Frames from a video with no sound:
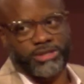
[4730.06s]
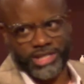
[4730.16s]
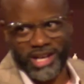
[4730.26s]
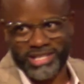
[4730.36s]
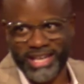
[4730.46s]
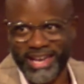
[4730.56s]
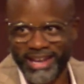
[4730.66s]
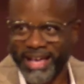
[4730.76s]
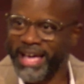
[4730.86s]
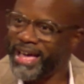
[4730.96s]
what y'all
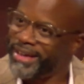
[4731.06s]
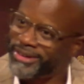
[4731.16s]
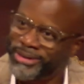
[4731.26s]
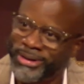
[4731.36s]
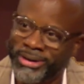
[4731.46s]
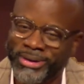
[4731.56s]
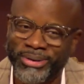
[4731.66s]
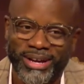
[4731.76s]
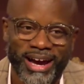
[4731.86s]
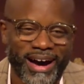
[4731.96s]
said.
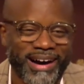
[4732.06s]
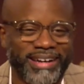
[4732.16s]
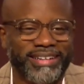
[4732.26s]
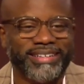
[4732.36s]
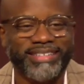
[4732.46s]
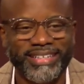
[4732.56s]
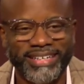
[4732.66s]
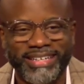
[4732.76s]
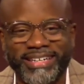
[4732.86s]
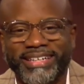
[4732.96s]
Woo, God.
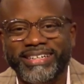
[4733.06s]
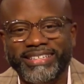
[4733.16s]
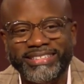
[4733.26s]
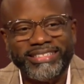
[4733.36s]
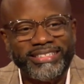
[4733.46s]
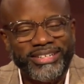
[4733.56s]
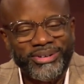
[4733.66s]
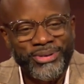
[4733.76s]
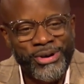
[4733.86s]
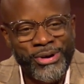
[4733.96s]

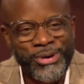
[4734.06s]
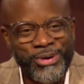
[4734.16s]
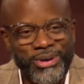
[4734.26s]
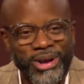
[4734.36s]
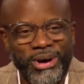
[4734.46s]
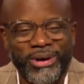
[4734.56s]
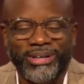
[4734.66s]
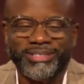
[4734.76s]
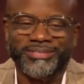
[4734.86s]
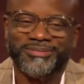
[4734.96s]
Woo, Lord.
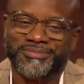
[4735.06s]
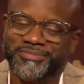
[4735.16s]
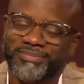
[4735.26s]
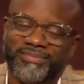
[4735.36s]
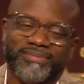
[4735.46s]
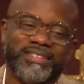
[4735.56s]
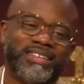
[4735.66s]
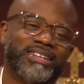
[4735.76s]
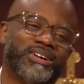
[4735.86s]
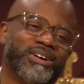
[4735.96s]

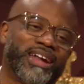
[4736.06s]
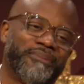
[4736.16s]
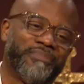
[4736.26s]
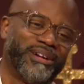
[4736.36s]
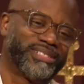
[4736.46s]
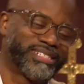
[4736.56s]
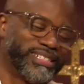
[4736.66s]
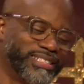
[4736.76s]
Lord, have mercy.